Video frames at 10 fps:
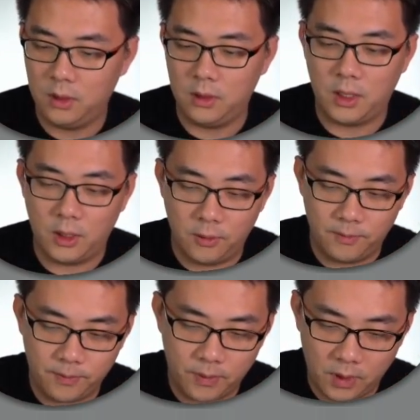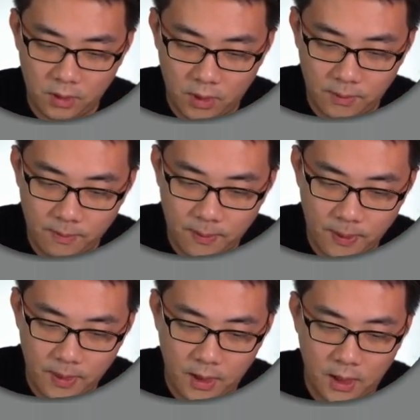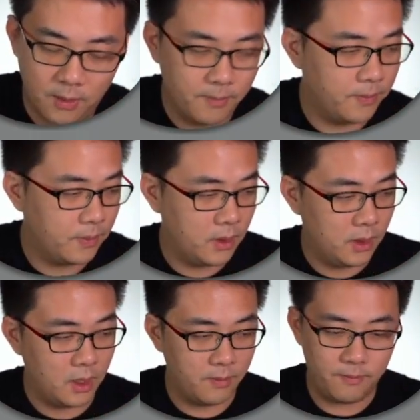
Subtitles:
There you go. Great. Yeah.